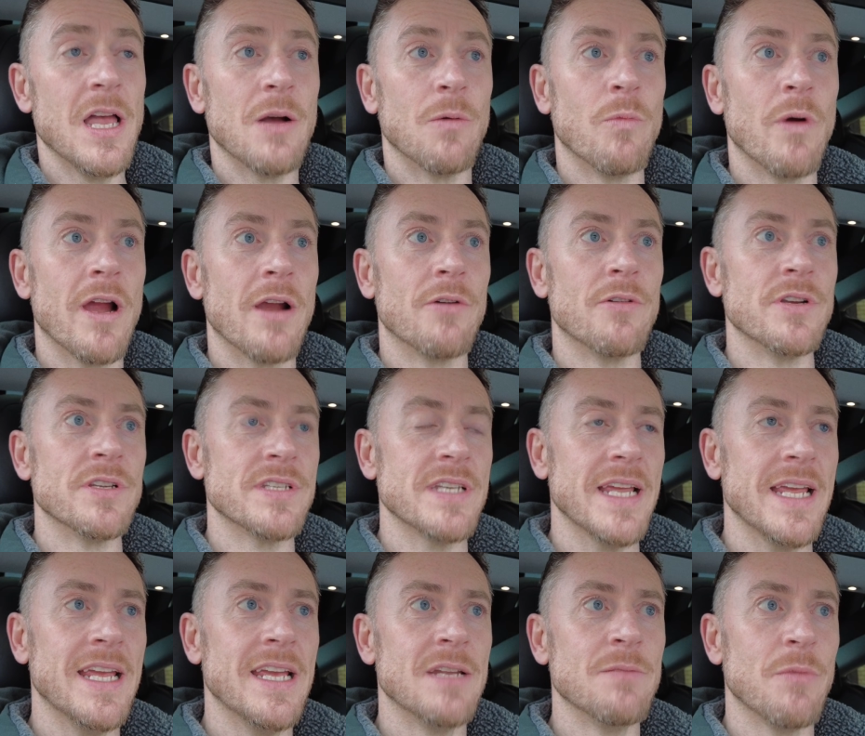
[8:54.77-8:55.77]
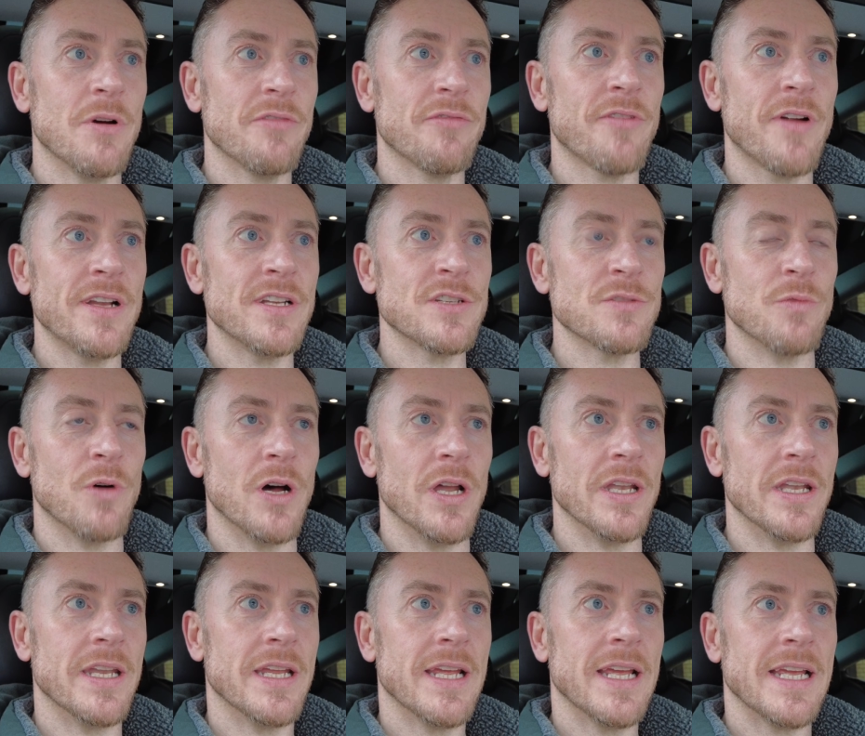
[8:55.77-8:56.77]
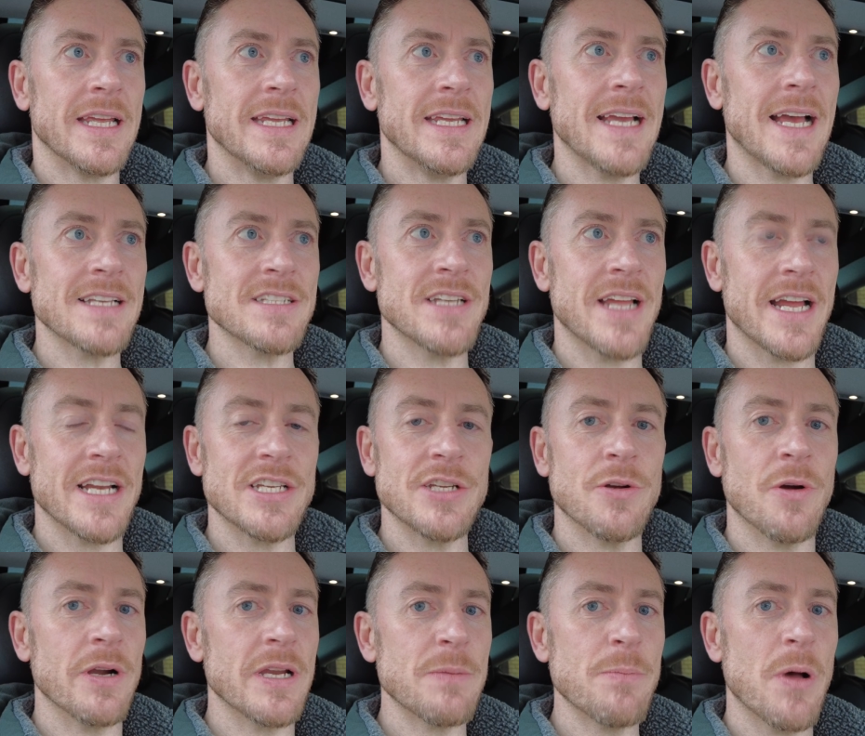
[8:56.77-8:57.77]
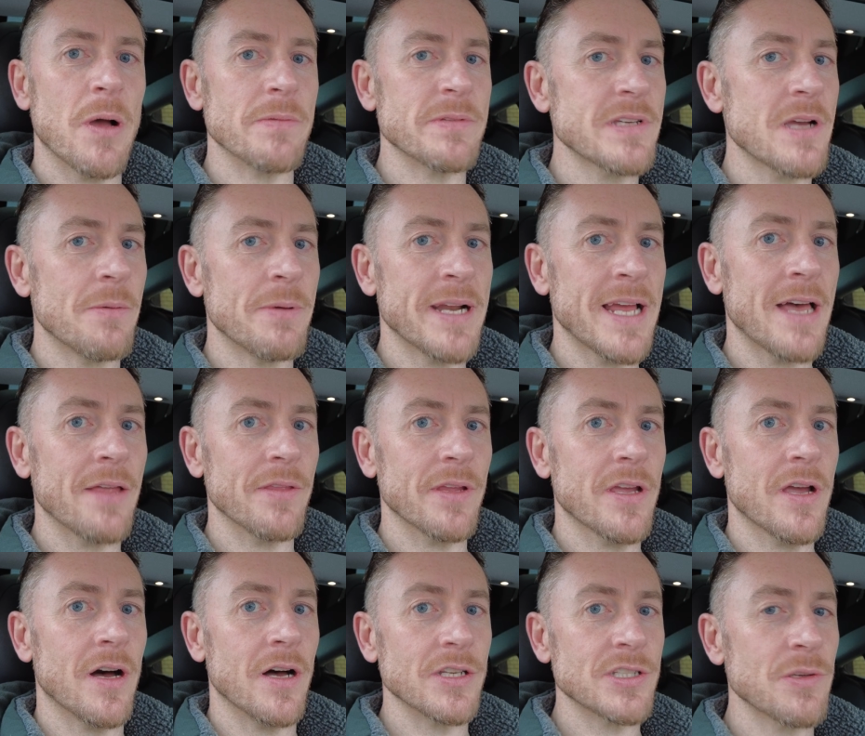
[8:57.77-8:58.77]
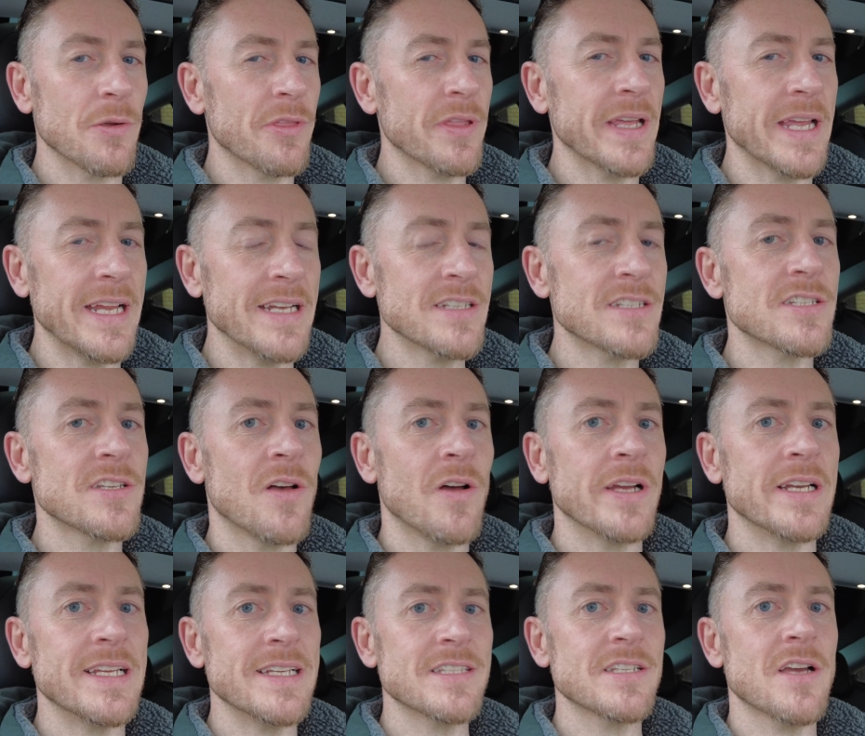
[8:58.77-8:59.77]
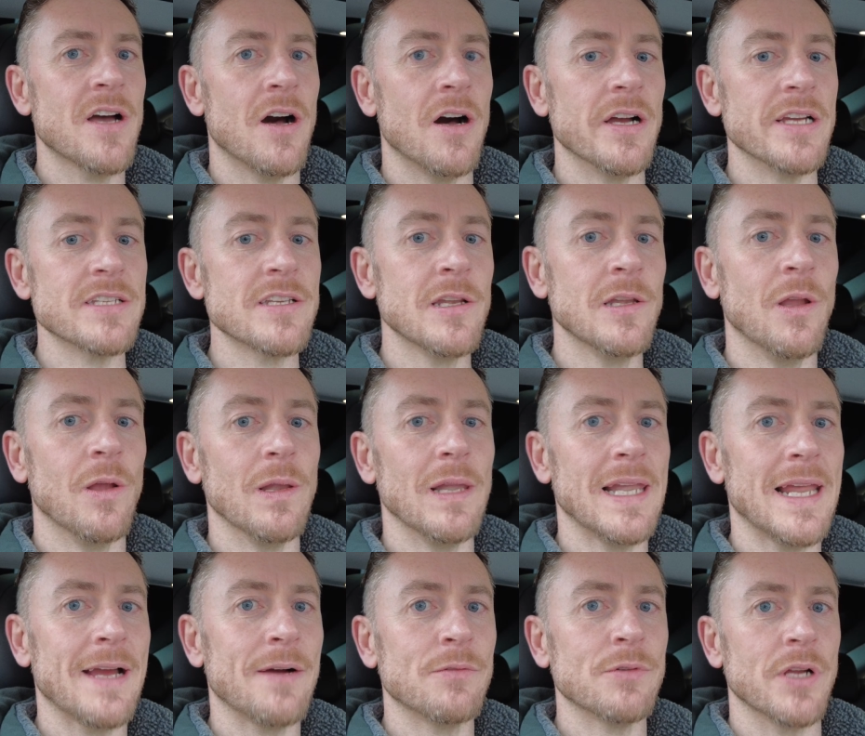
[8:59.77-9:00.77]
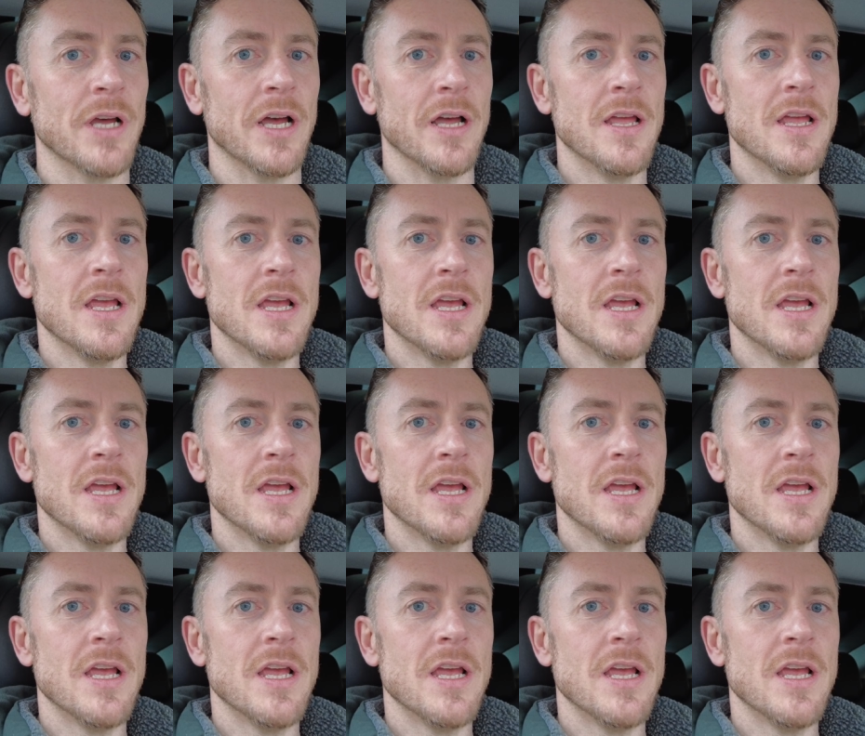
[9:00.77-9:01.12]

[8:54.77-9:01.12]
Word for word: whereas Ian, my friend's one, he hasn't actually got any pipes coming out the car, so I think inside his car is a lot louder.